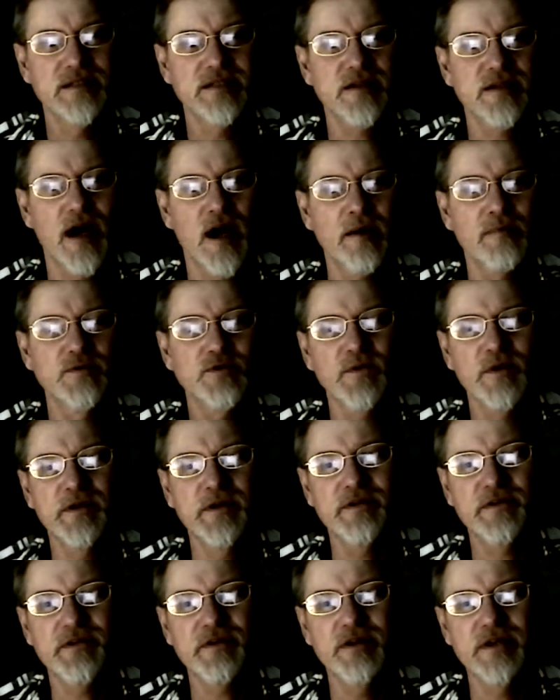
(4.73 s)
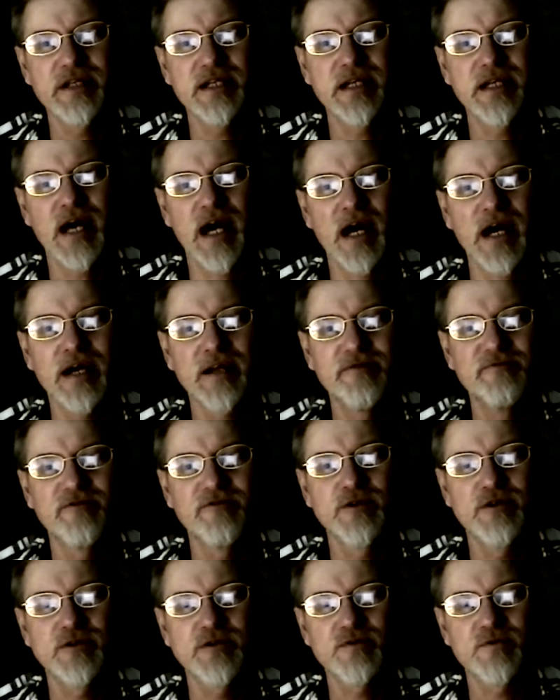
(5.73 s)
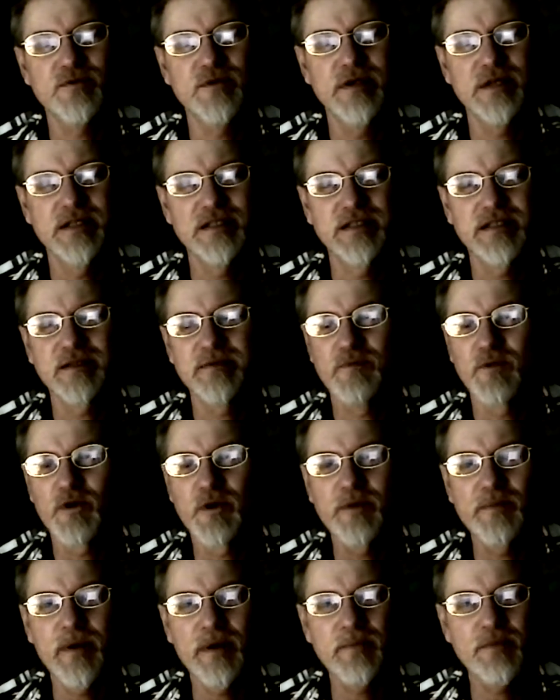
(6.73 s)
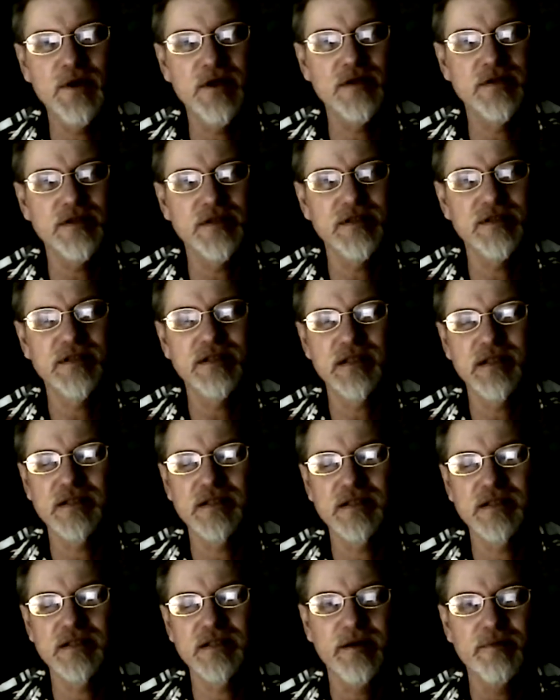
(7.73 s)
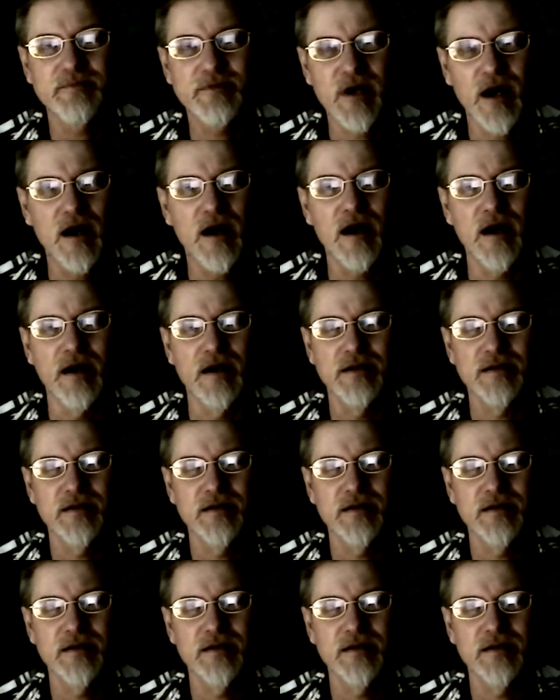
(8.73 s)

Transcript: Psalms 139, verse 1. Good morning, my brothers and sisters. I'm Don.